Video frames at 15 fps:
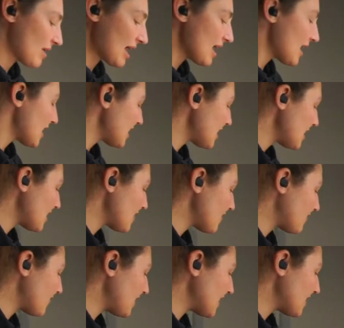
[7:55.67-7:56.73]
I
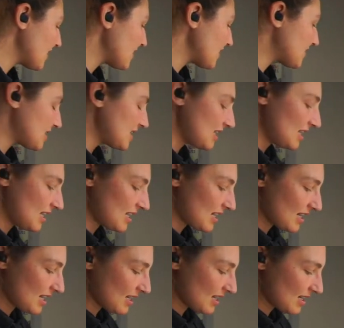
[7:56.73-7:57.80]
feel the
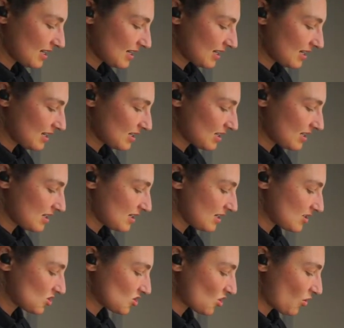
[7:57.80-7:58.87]

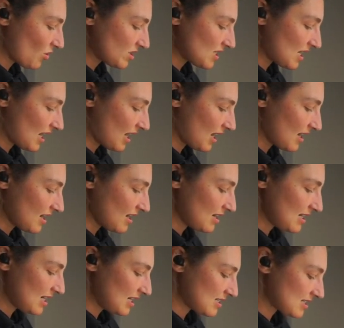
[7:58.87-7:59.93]
sauce here needs